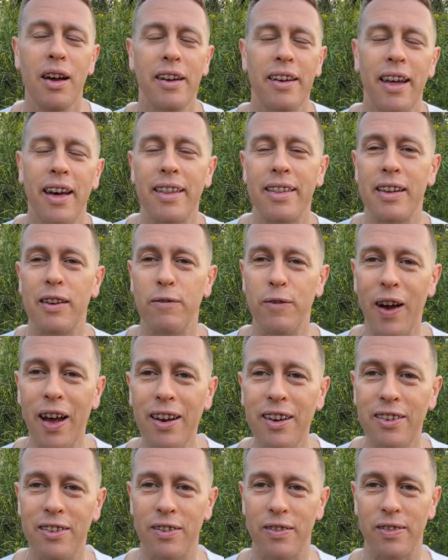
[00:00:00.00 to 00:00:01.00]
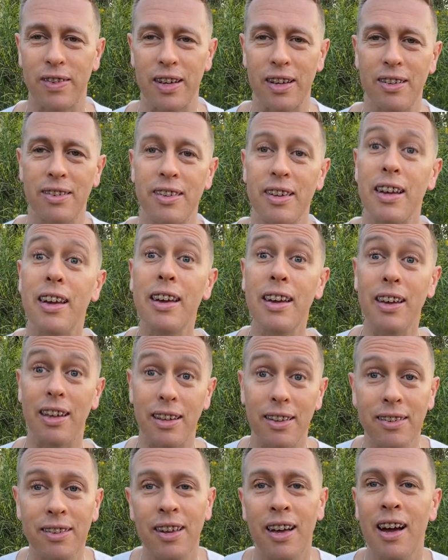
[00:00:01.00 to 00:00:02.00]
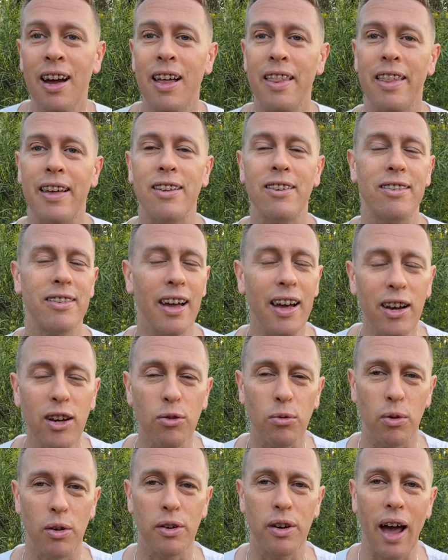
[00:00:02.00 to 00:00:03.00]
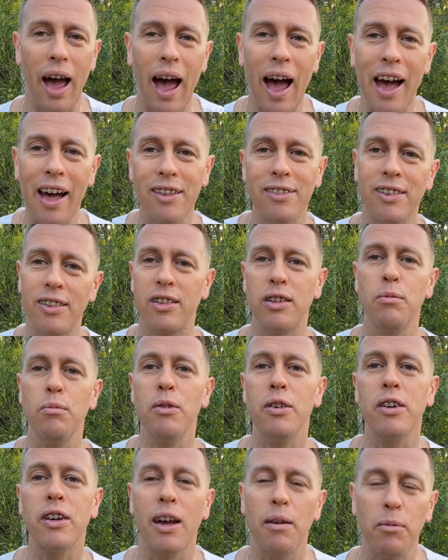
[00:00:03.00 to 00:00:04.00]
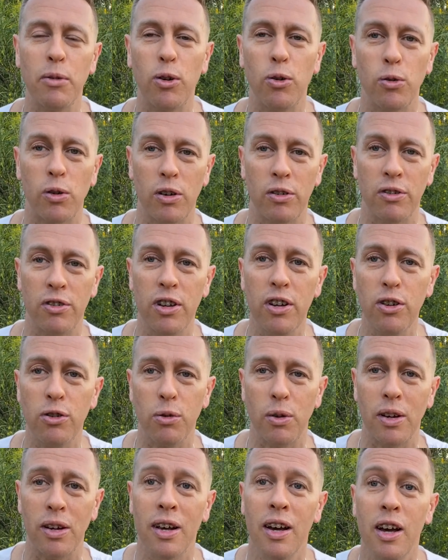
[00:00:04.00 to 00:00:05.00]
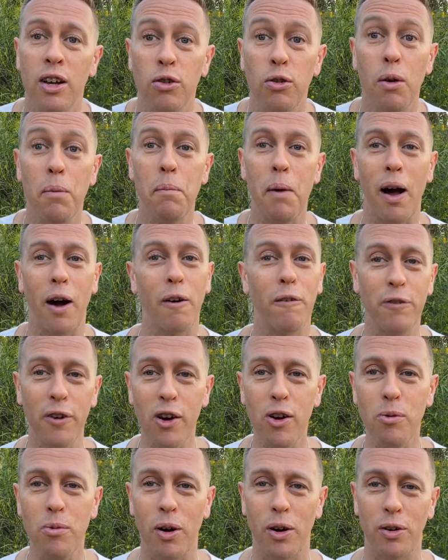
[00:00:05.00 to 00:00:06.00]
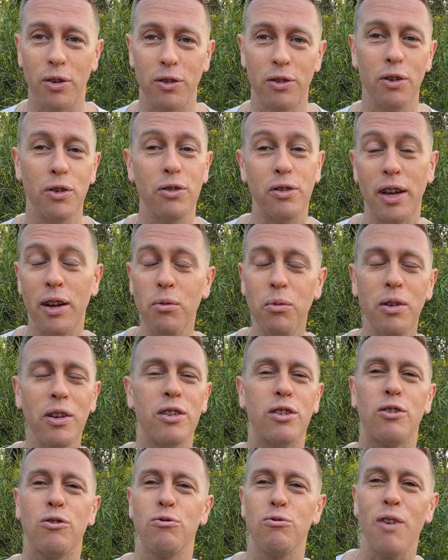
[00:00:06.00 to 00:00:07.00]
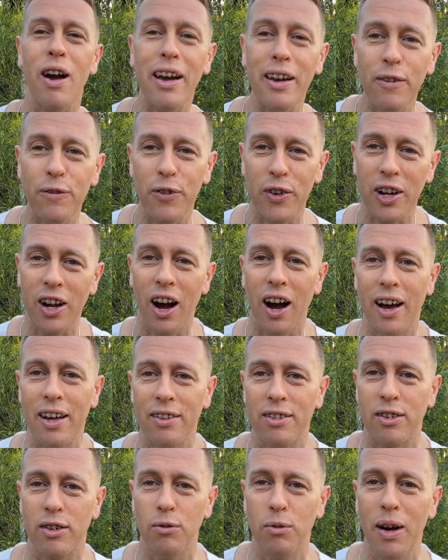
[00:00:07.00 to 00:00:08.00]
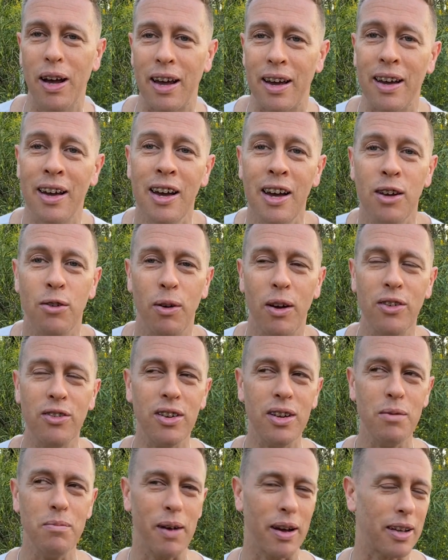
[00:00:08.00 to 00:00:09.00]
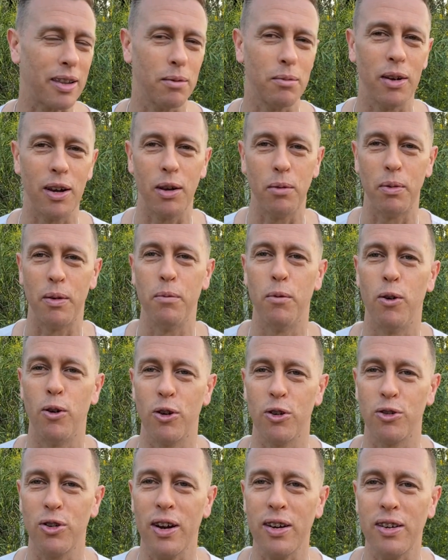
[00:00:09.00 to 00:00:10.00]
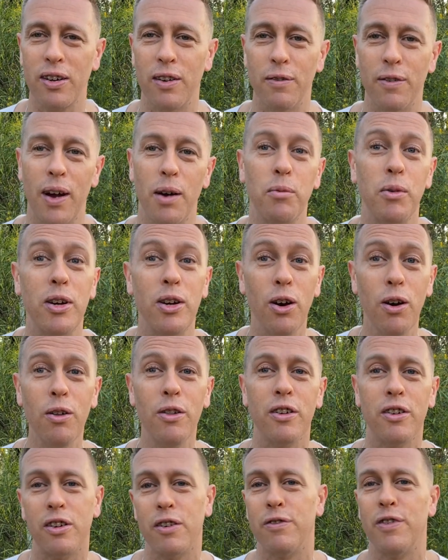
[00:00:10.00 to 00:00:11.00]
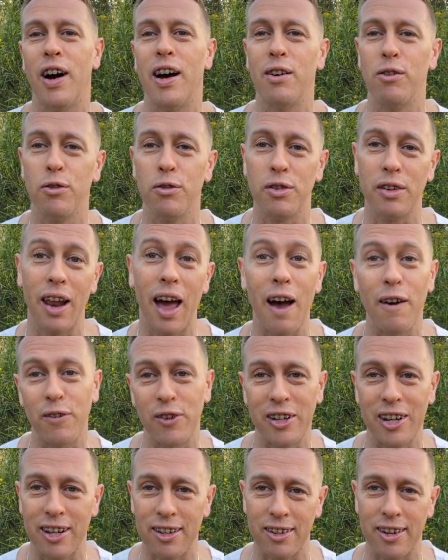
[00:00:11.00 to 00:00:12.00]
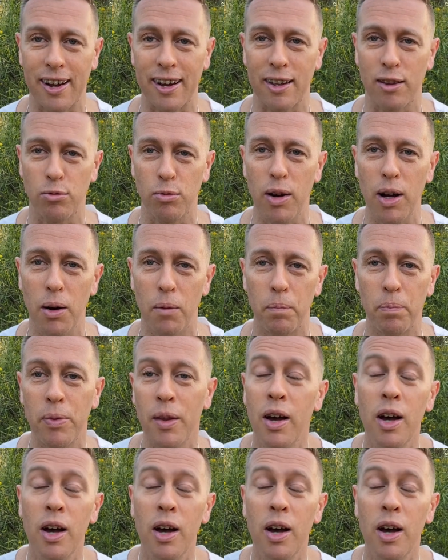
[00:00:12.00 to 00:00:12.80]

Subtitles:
Now, the advantage of this is that sandalwood has a similar chemical constituent to a male pheromone. So sandalwood is great for guys to wear to actually make them a little bit more attractive. And we know that Davana is an aphrodisiac as well.